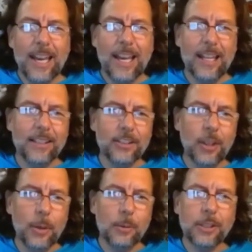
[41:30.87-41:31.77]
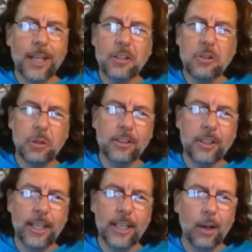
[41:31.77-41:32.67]
and so it was kind of
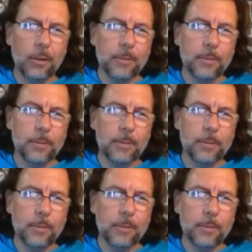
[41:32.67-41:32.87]
drizzly cold.